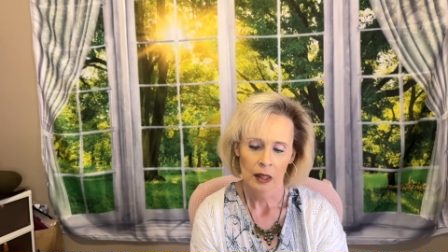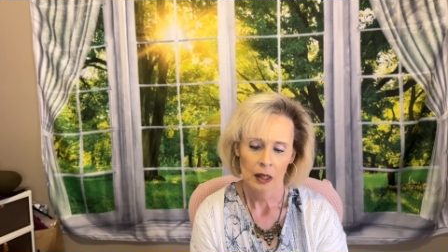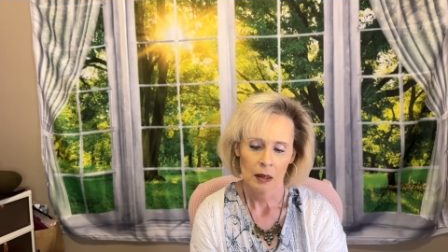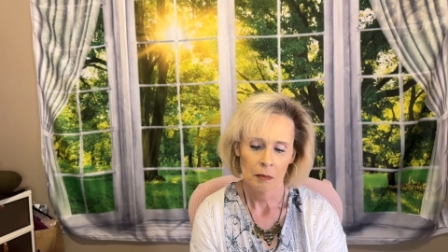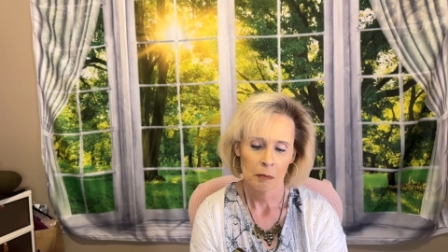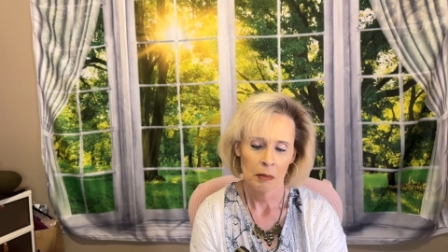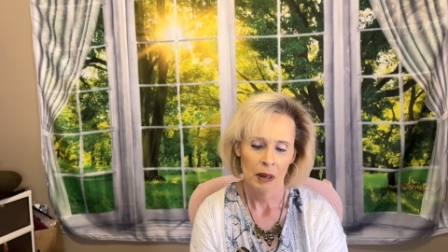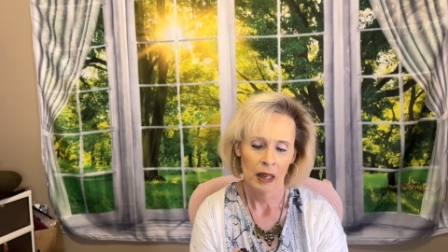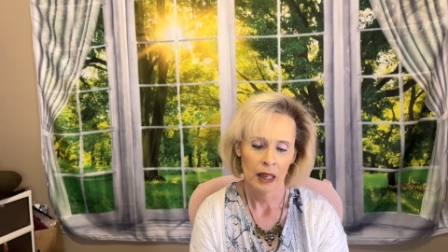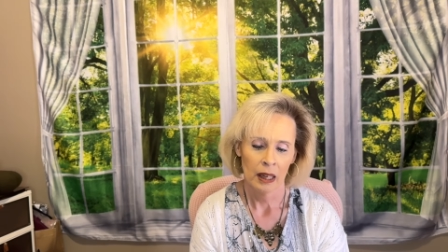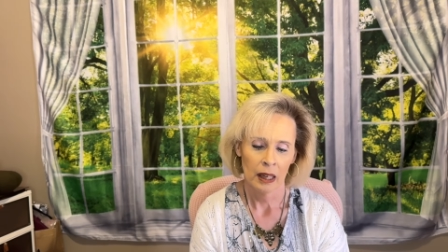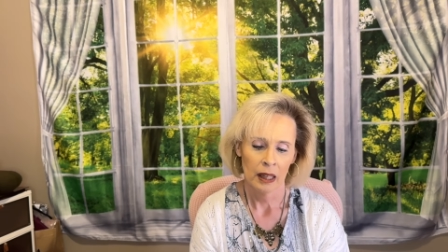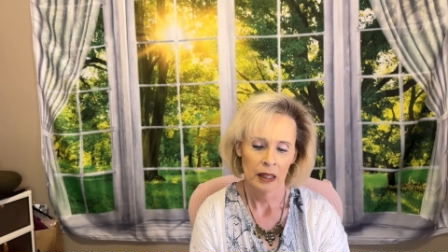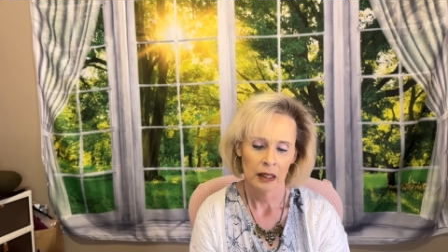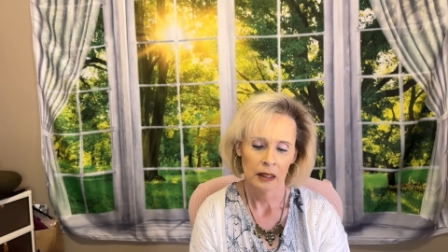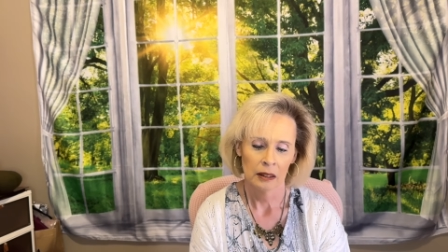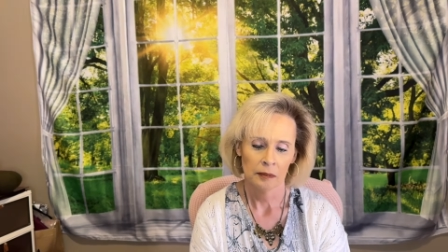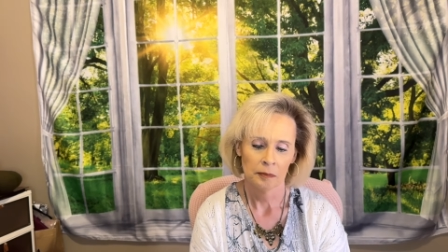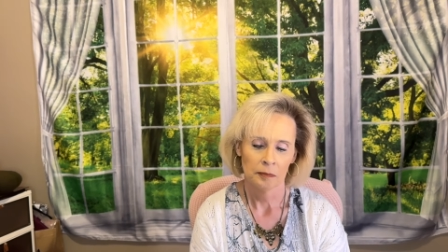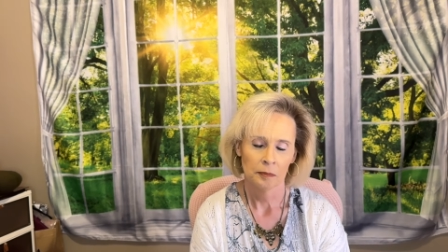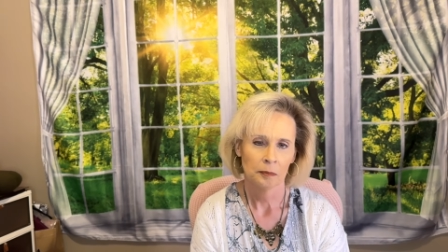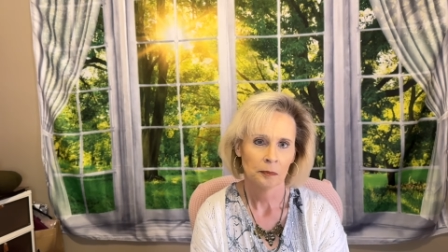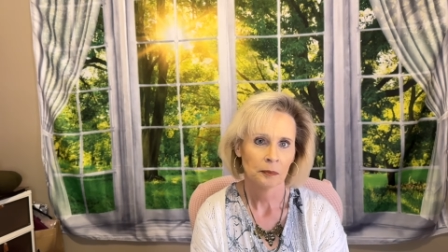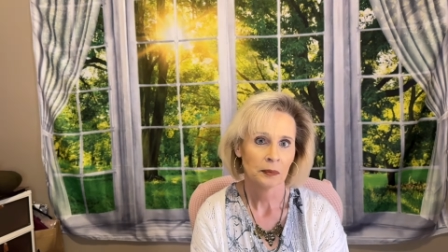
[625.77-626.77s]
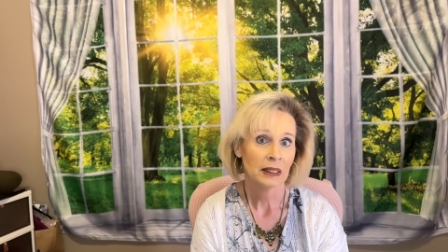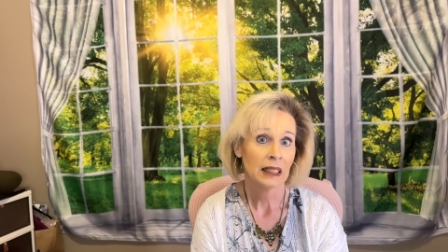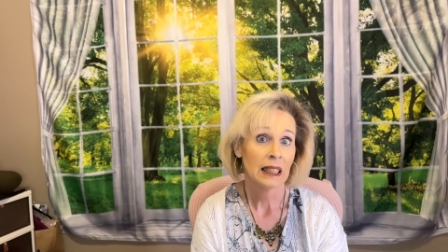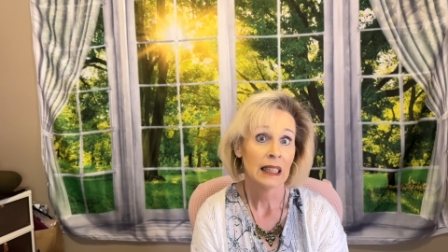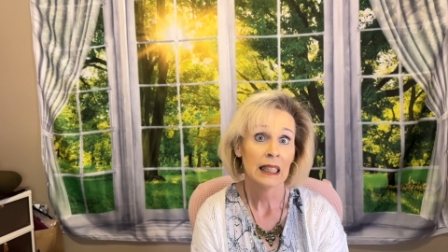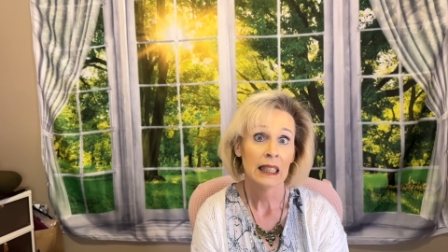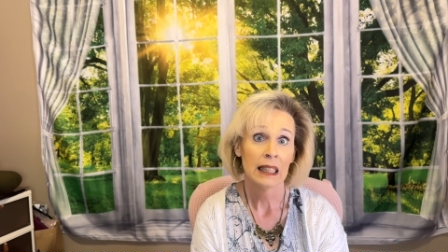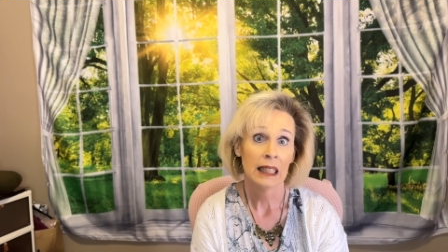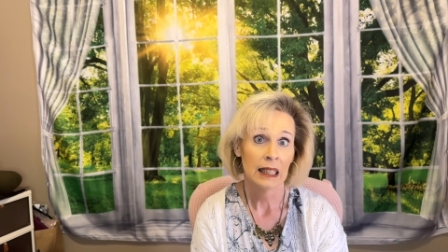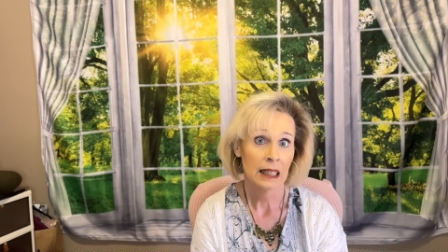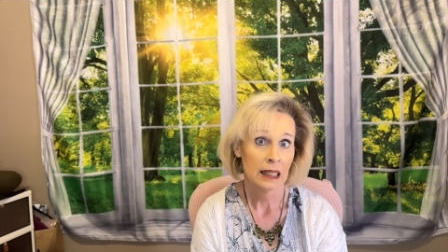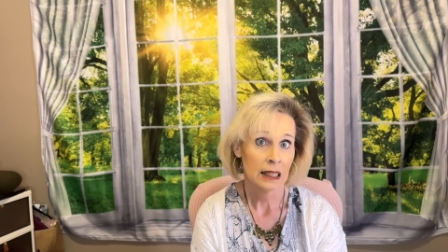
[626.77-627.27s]
But
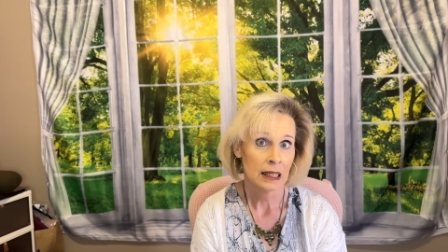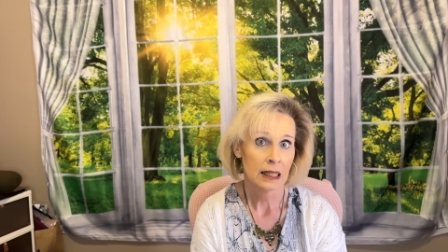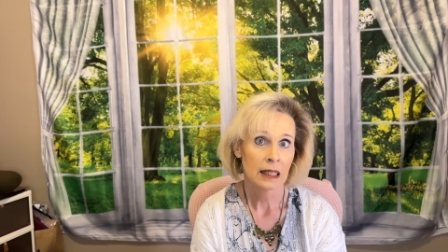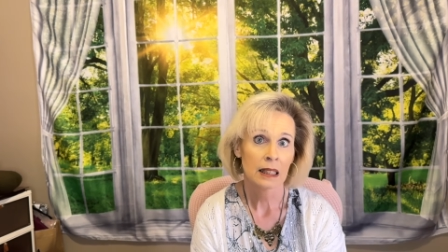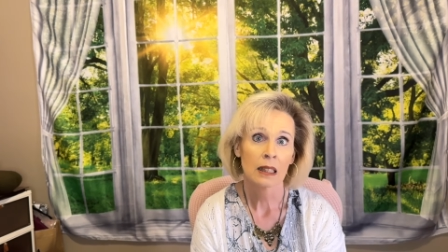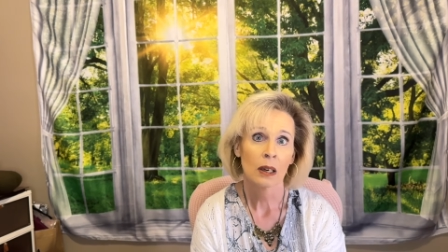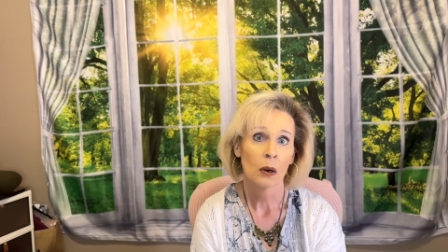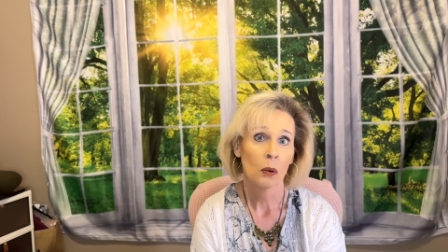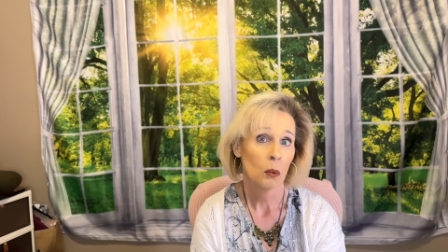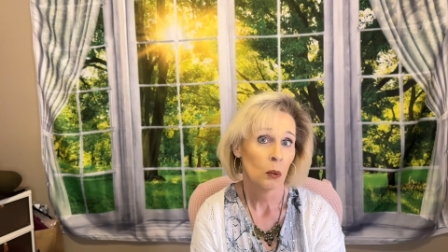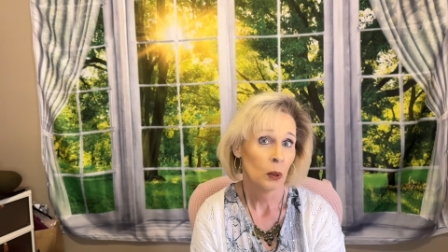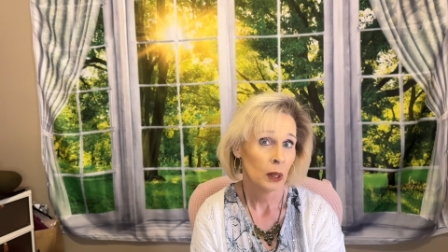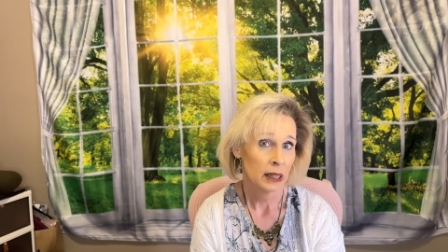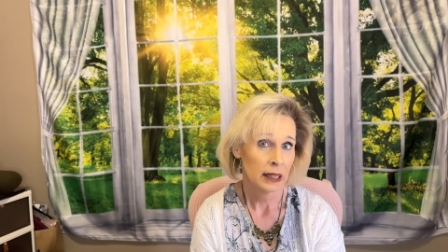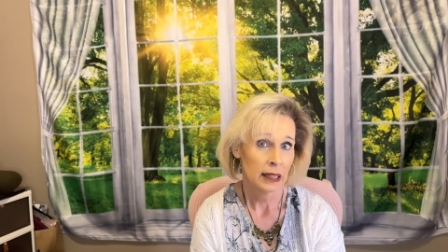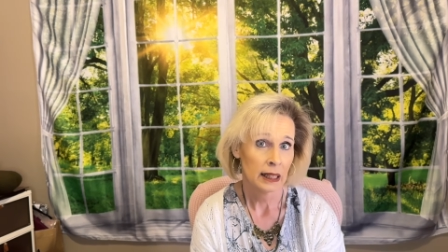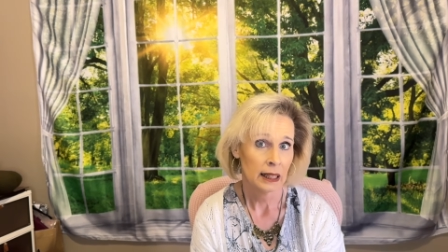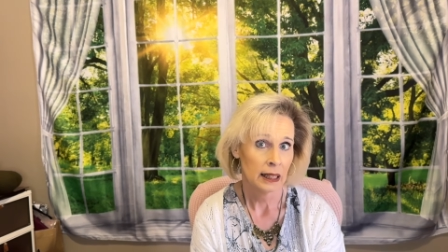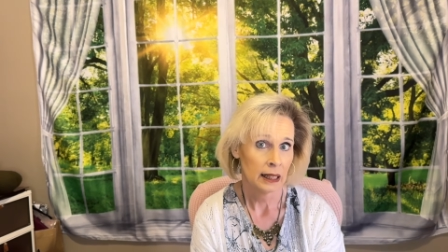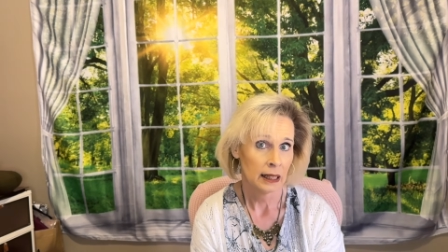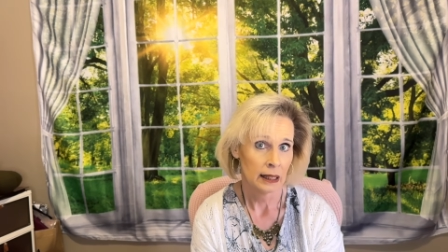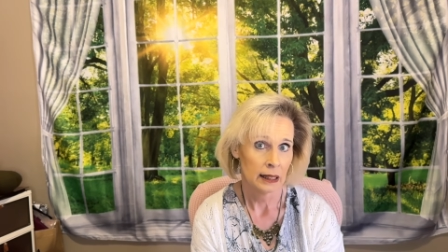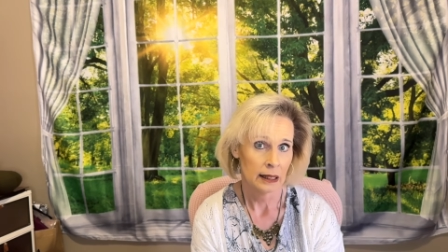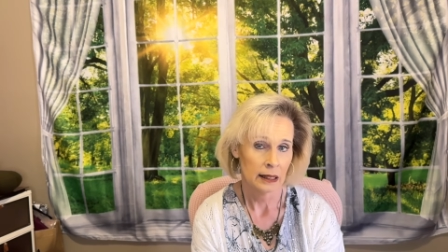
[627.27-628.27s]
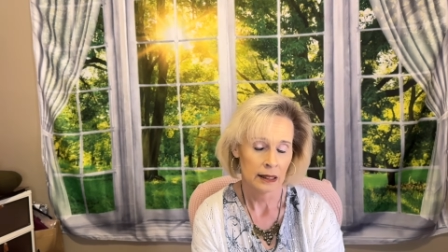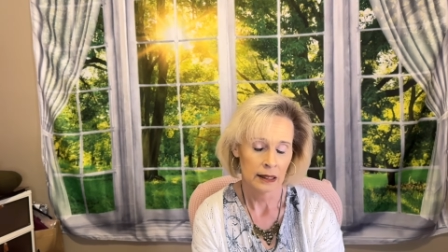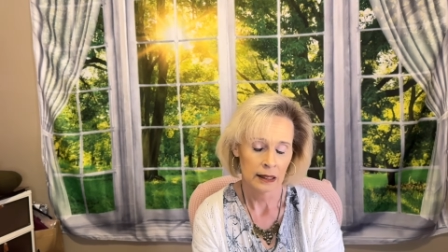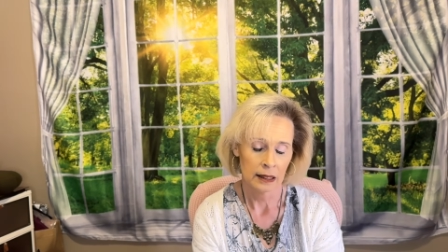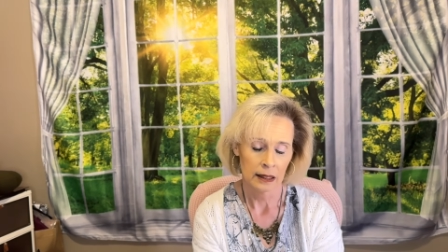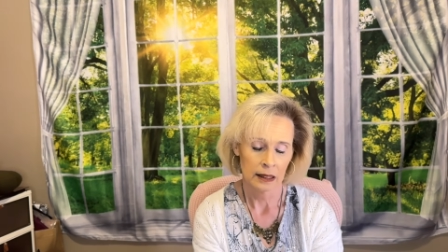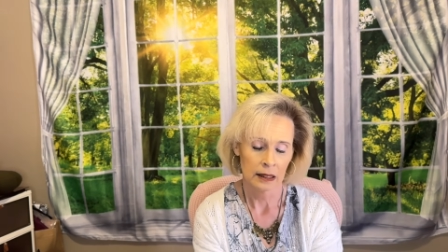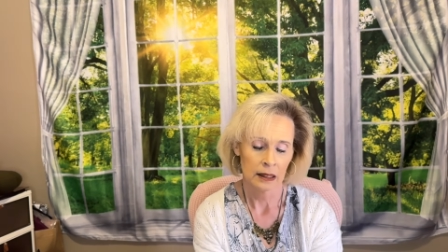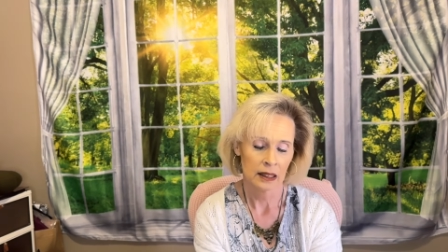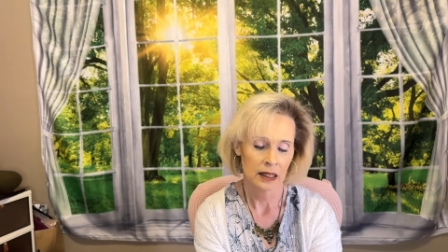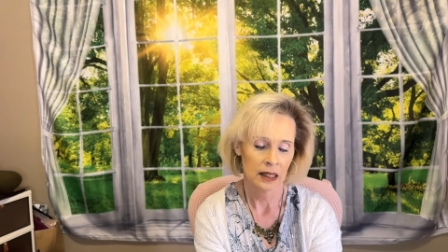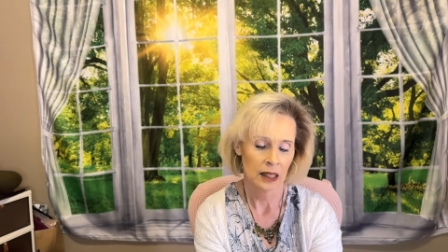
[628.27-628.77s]
it is what it is.
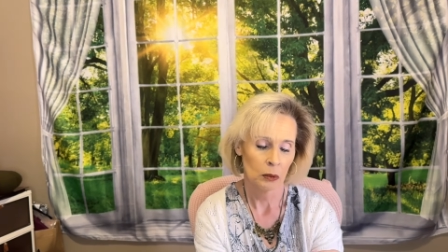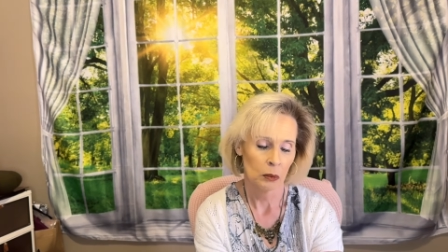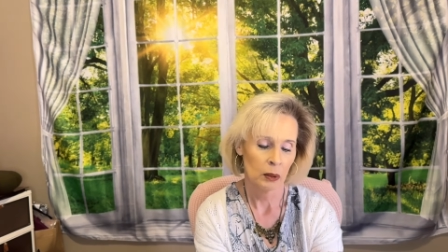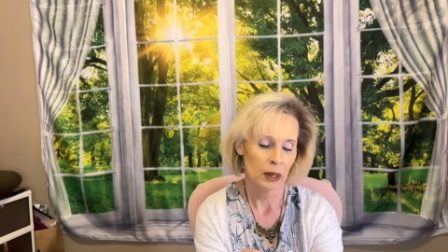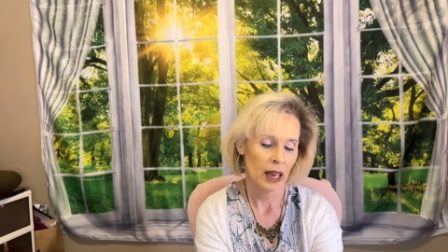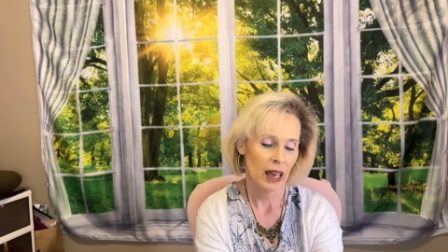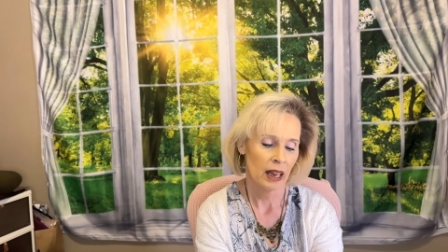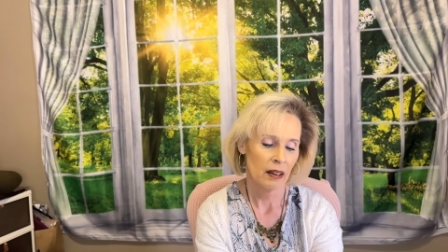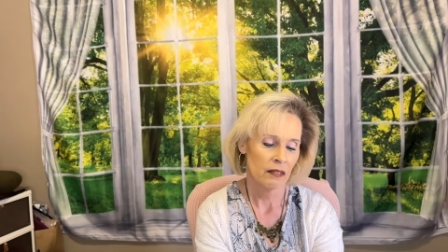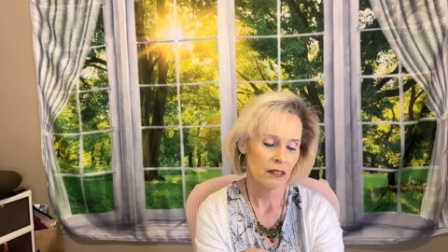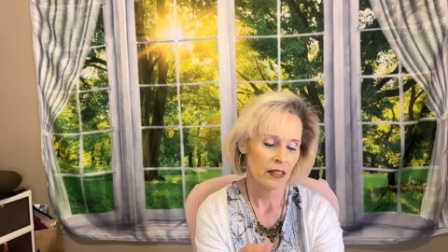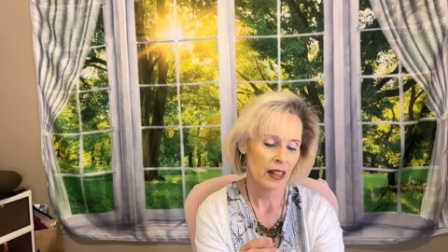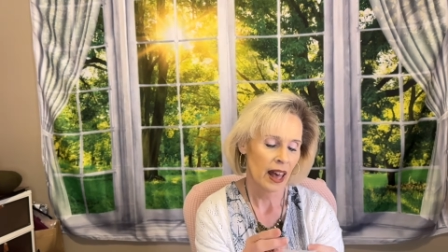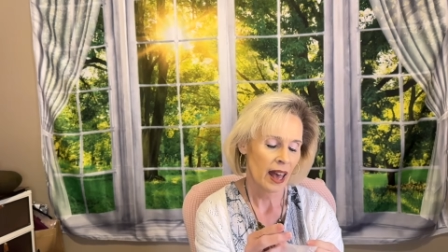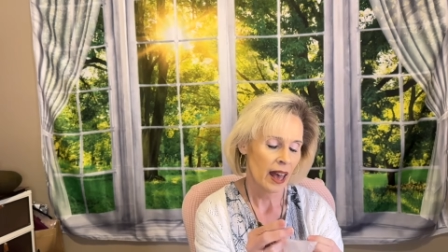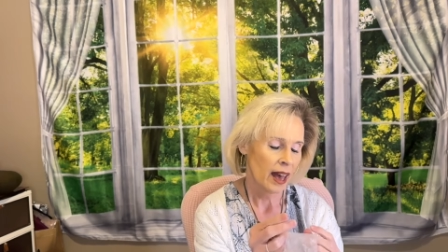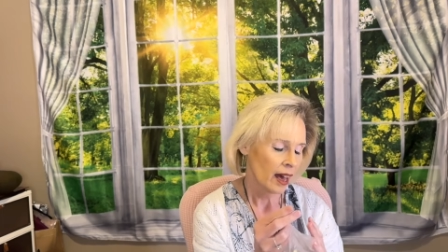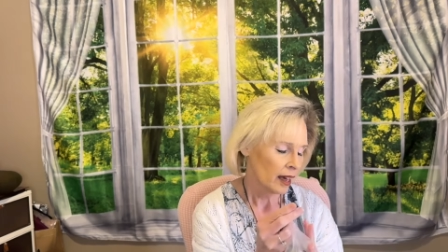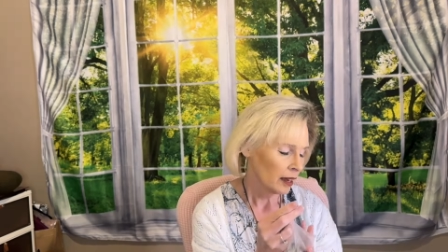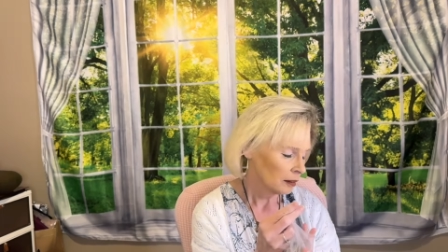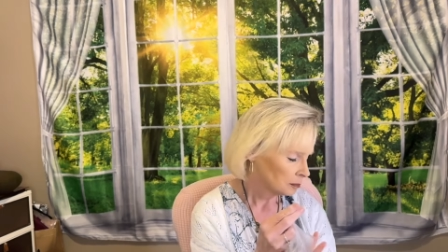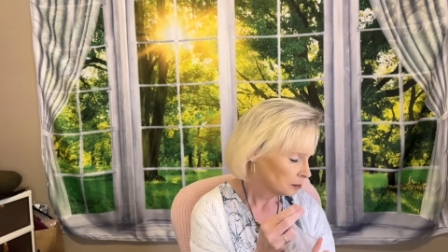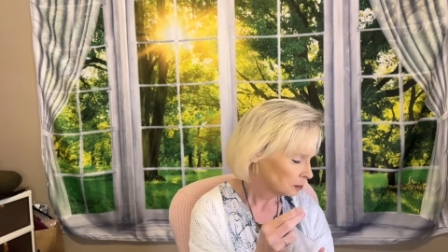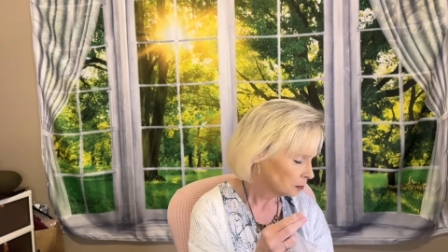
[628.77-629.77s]
So we have that.